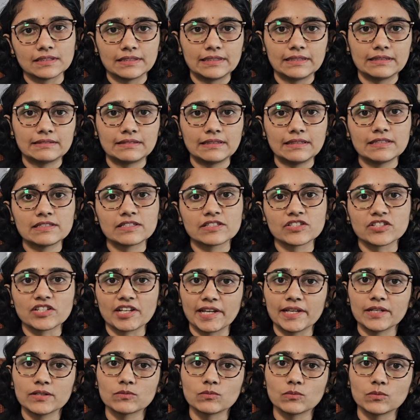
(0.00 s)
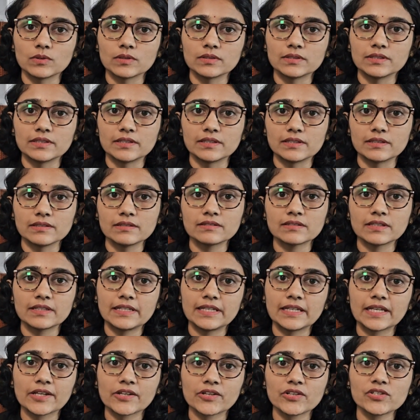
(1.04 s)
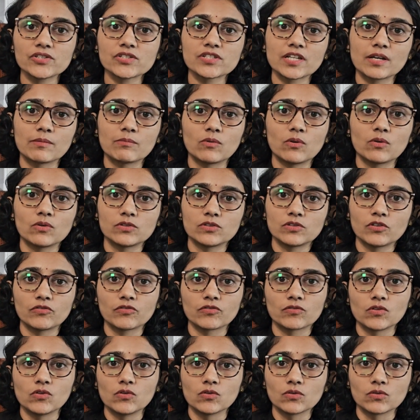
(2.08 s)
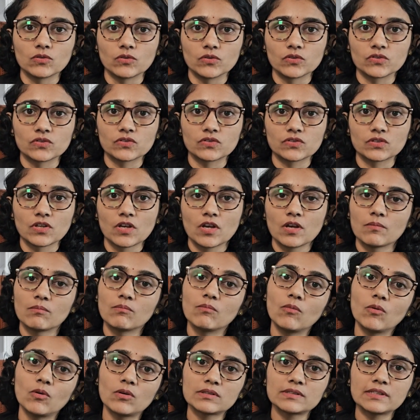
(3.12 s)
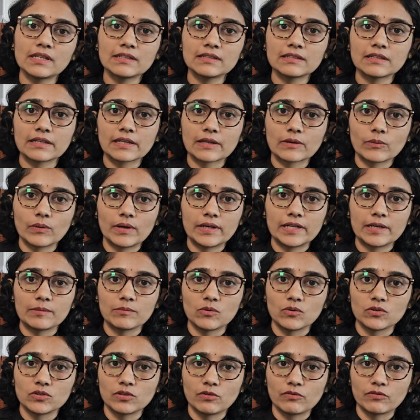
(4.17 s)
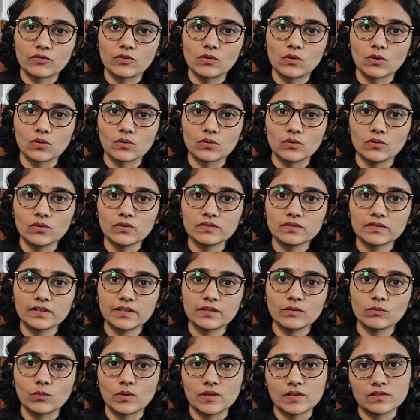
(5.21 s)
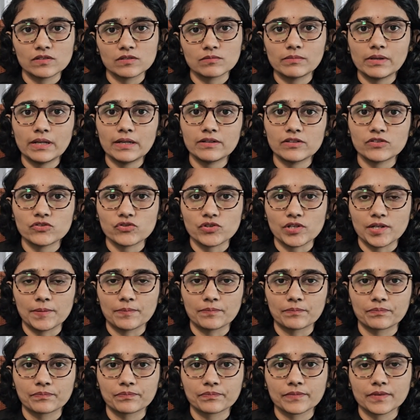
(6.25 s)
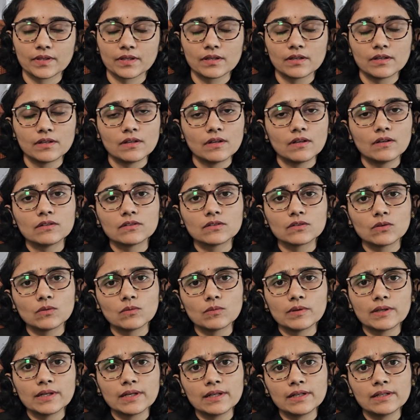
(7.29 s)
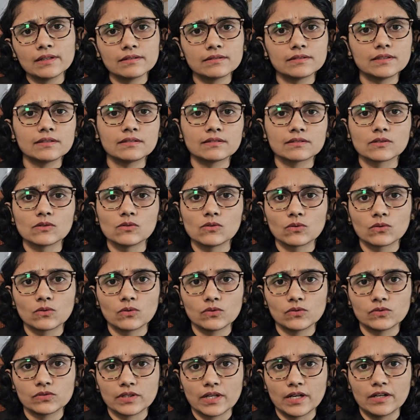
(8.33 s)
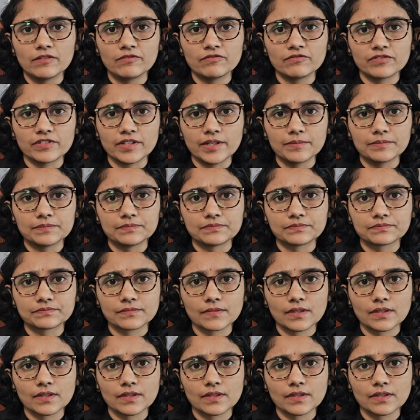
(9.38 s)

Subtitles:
a disease state where there is an increased amount of glucose, more than the required amount of glucose in one's bloodstream. So, where does this glucose come from?